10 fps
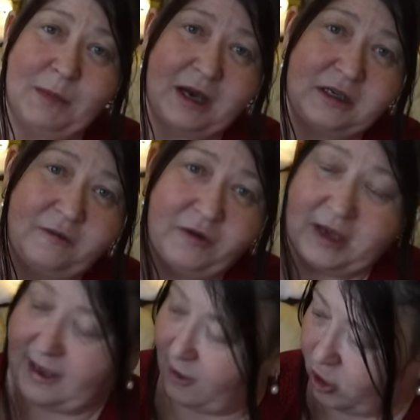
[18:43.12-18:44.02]

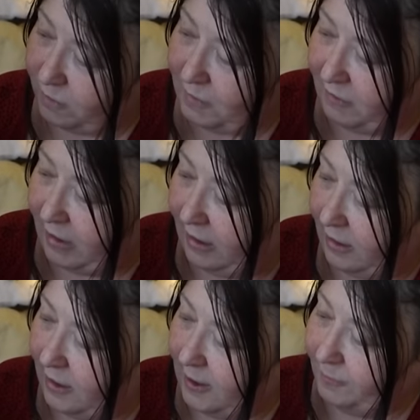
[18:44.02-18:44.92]
magnification mirror
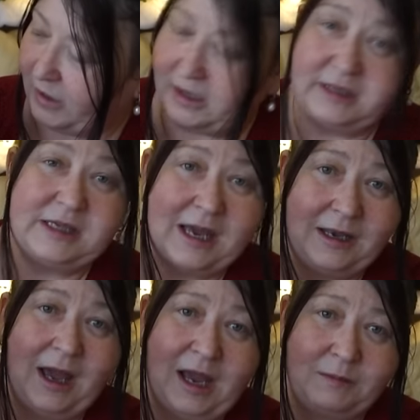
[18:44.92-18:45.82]
and a
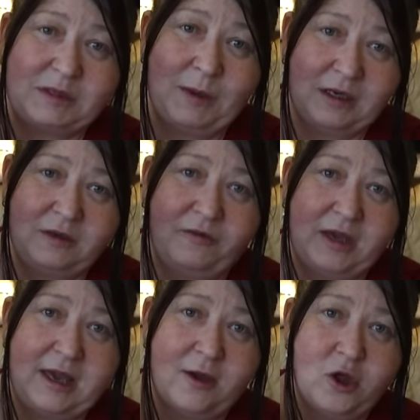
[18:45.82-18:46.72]
10x
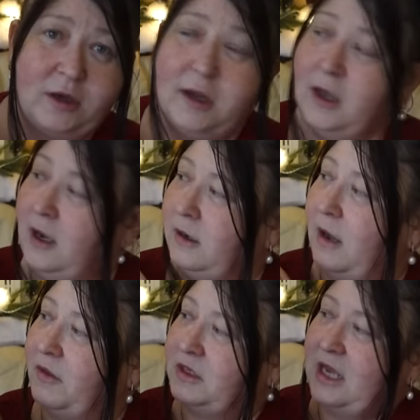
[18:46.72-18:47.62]
magnification.
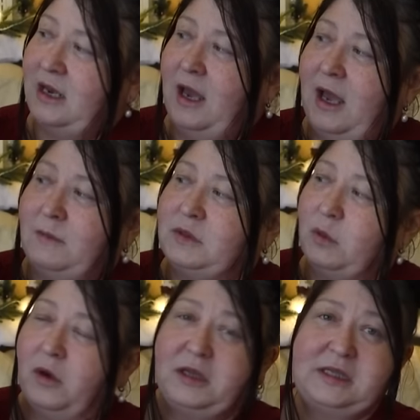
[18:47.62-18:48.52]
Now the 10x
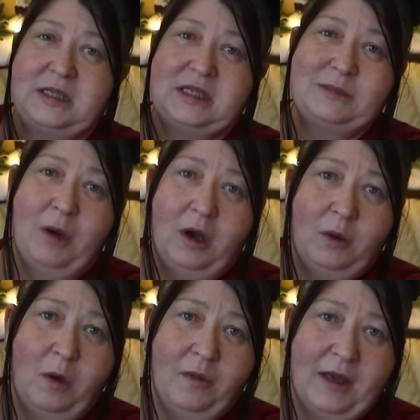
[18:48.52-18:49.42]
one is the
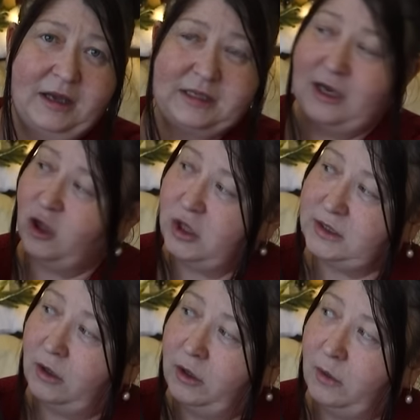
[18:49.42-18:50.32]
smaller one that
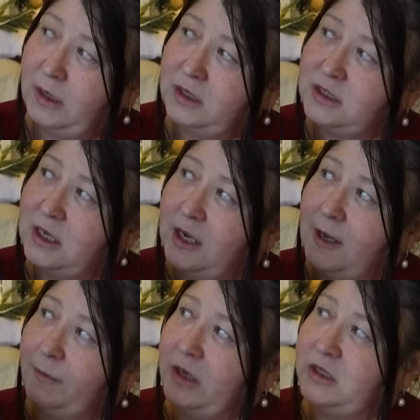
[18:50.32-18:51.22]
attaches onto it.
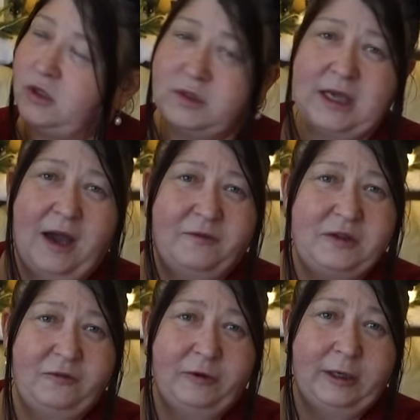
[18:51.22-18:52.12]
It does have
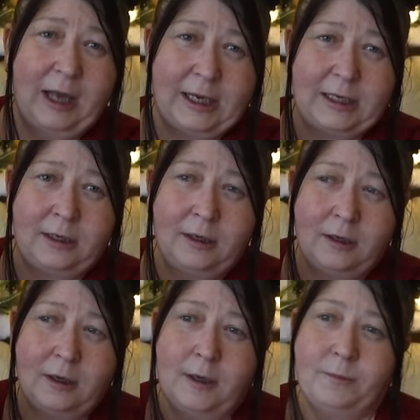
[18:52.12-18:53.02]
different lighting,
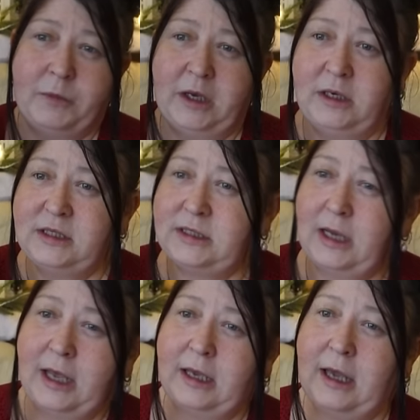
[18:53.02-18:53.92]
and it's
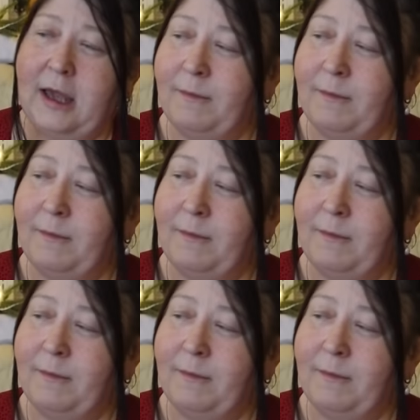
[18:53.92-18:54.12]
like,